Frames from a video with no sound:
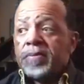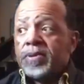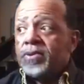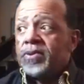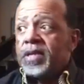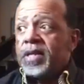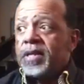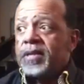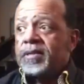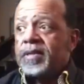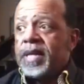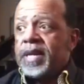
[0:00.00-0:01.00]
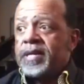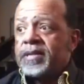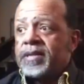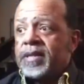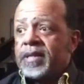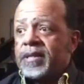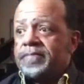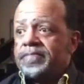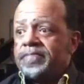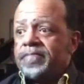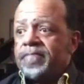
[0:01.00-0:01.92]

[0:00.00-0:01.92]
Do you think that um,